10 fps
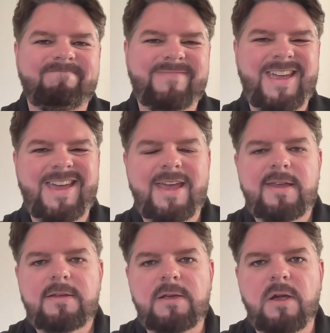
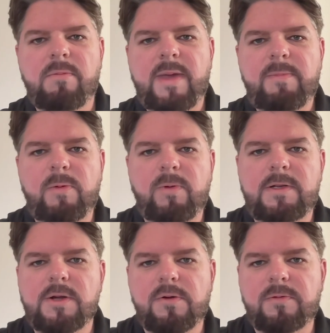maybe we
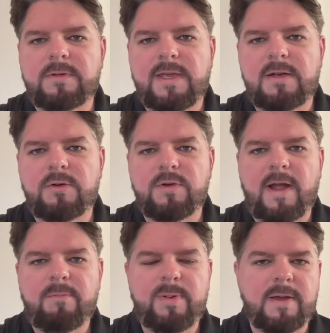don't get a
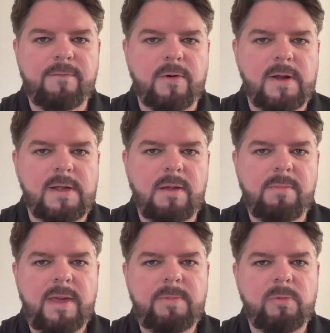draft pick for him.
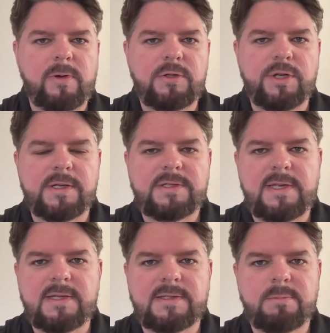Maybe we just
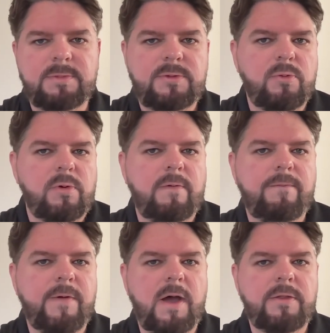get some sort
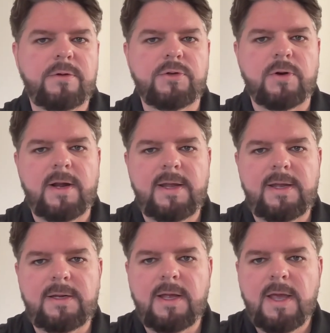of other
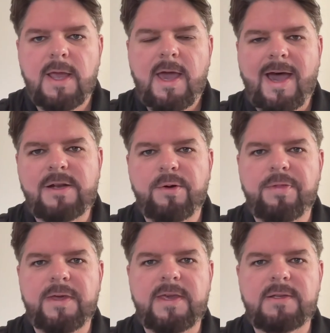trade. I don't
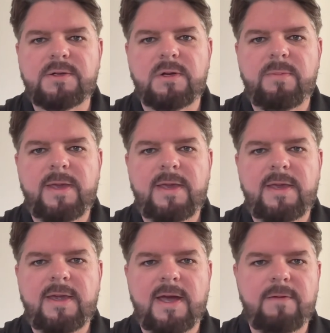think he's going to
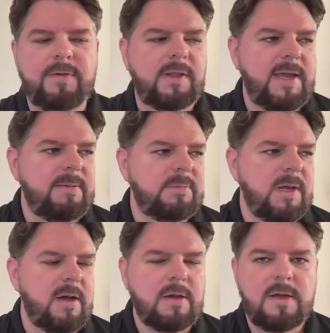be kind of a lame
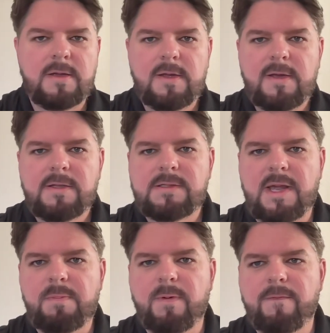duck
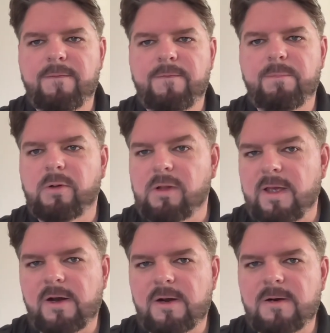type of
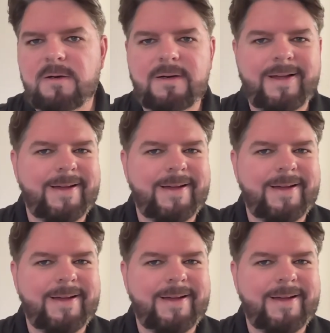player.